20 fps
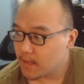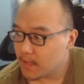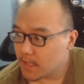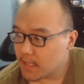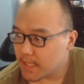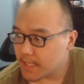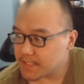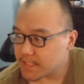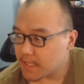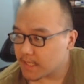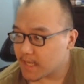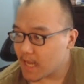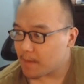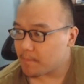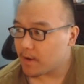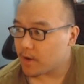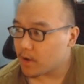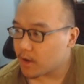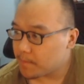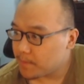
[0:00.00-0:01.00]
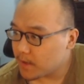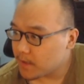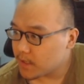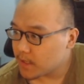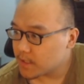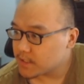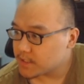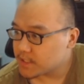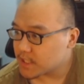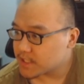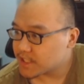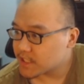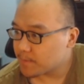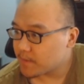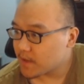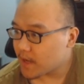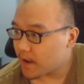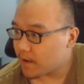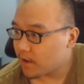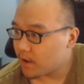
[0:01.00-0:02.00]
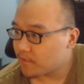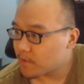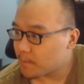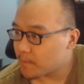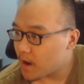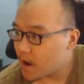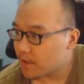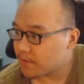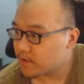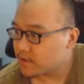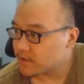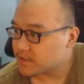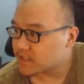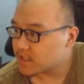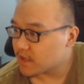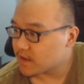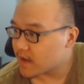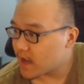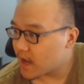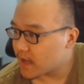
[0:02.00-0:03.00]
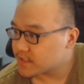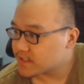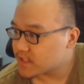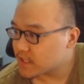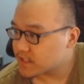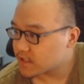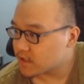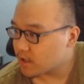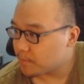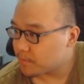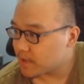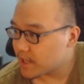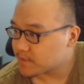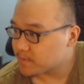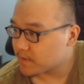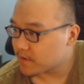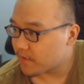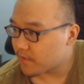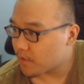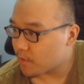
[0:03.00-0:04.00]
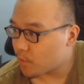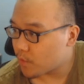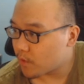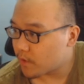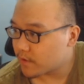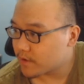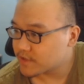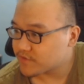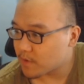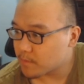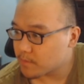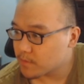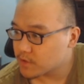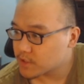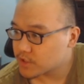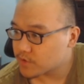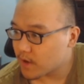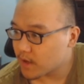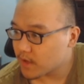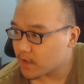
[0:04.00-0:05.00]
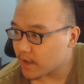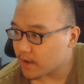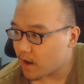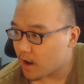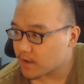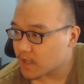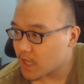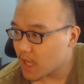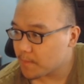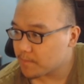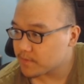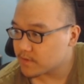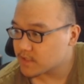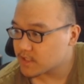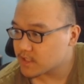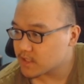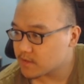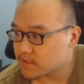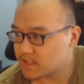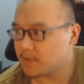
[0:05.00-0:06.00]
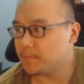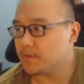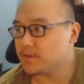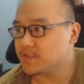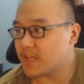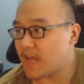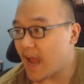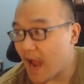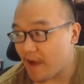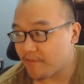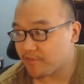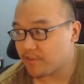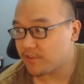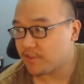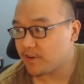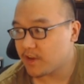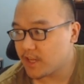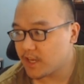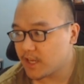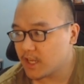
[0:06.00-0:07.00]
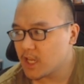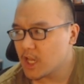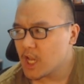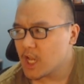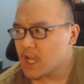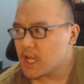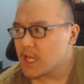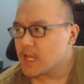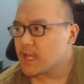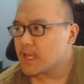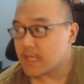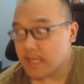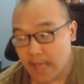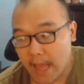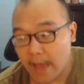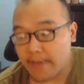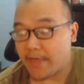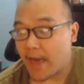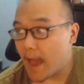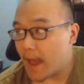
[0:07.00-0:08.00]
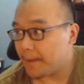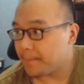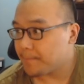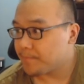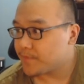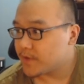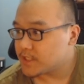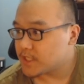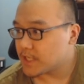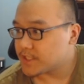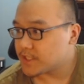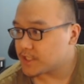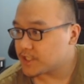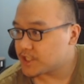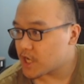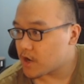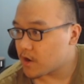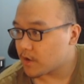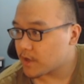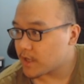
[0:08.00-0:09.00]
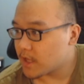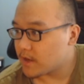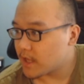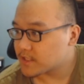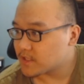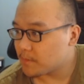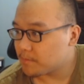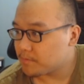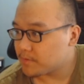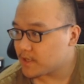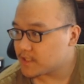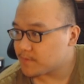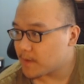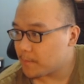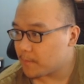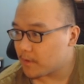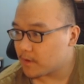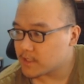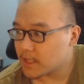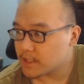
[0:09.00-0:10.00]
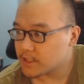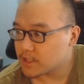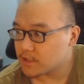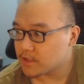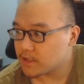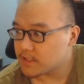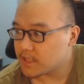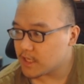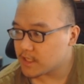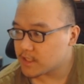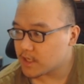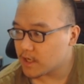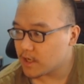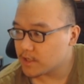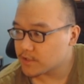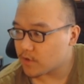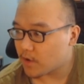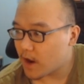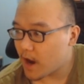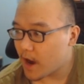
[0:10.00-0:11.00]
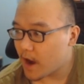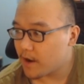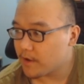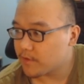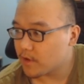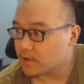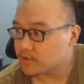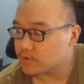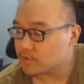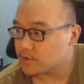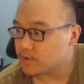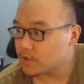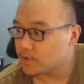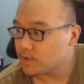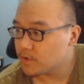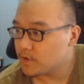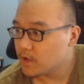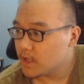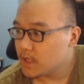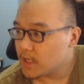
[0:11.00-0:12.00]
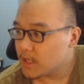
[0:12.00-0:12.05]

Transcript: Let's see, not my own opinion, just something I heard from others. The nonsensical placement of rewards for Mushwan, like arcane symbols after they're needed. Yeah, that. Just in general, can Nexon please pay more attention to details or hire those who do?